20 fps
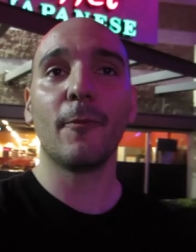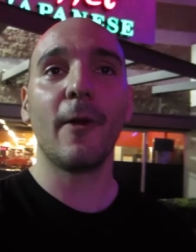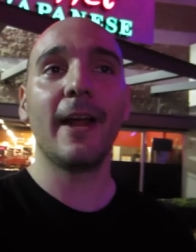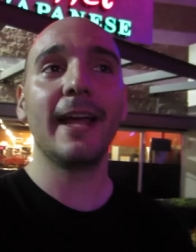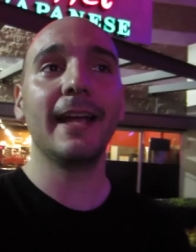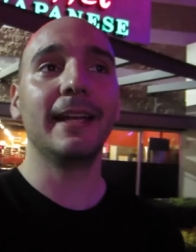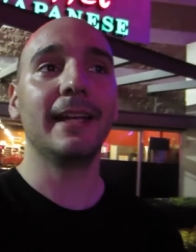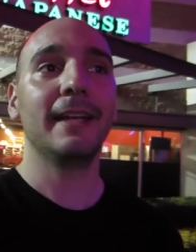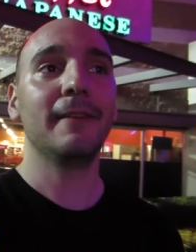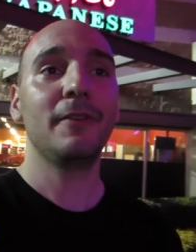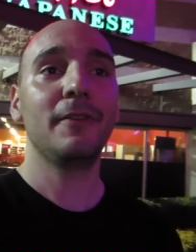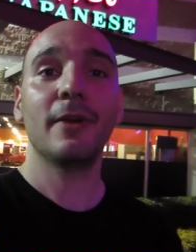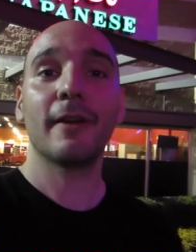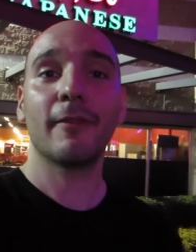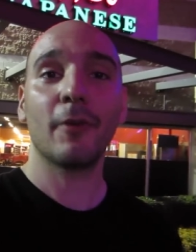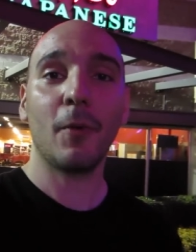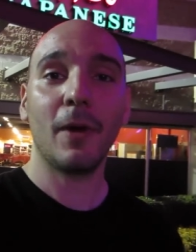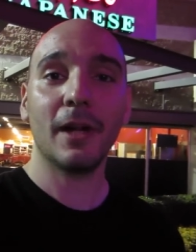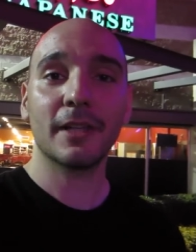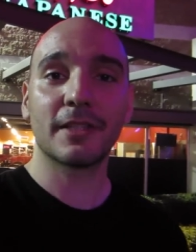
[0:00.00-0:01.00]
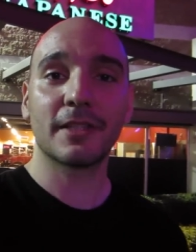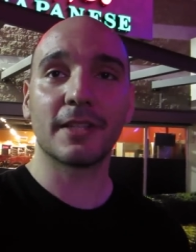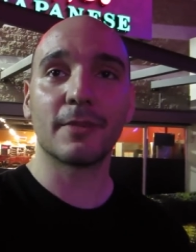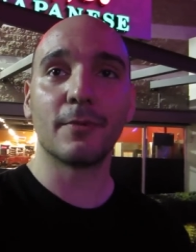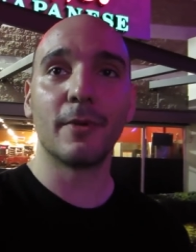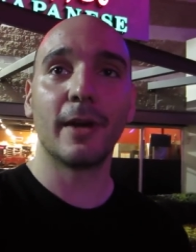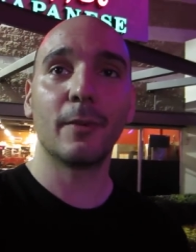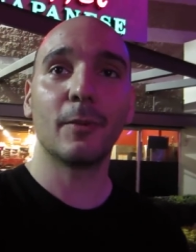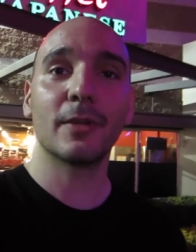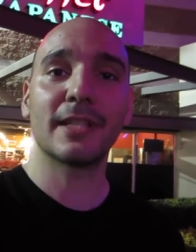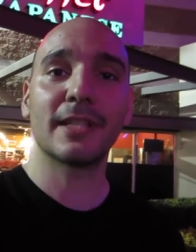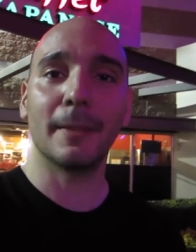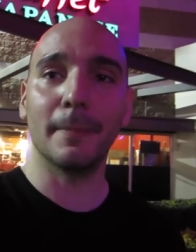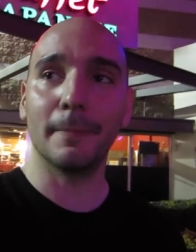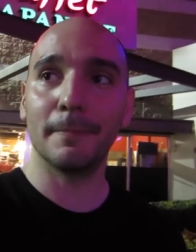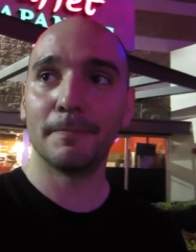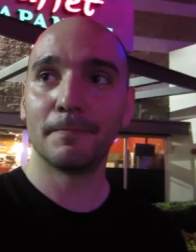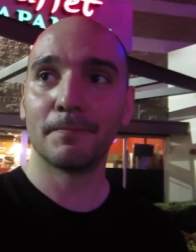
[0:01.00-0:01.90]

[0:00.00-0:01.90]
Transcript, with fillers: Ren. If you ever watch this, Ren, what's up?